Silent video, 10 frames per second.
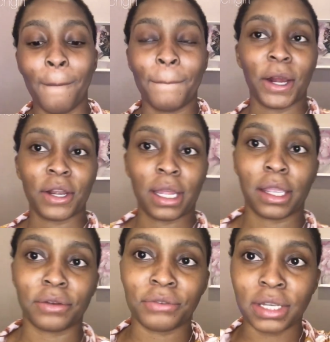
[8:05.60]
bare
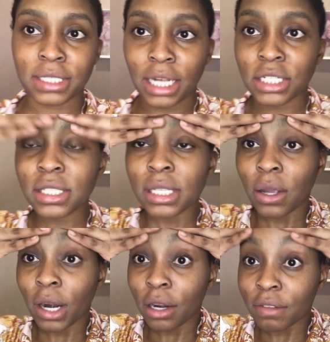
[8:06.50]
naked face I just
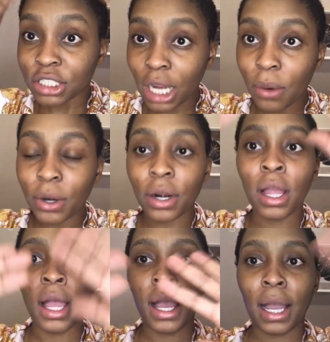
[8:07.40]
got out of the shower
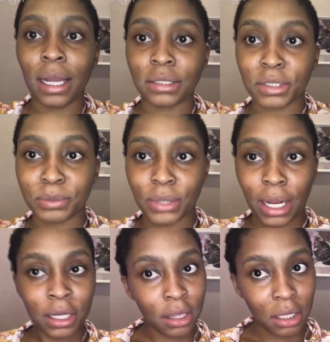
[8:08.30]
I didn't put
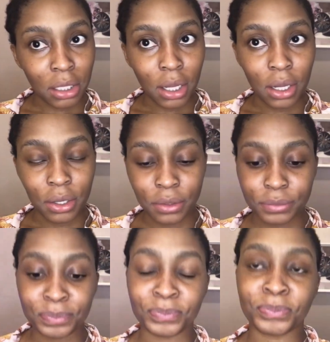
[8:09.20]
anything on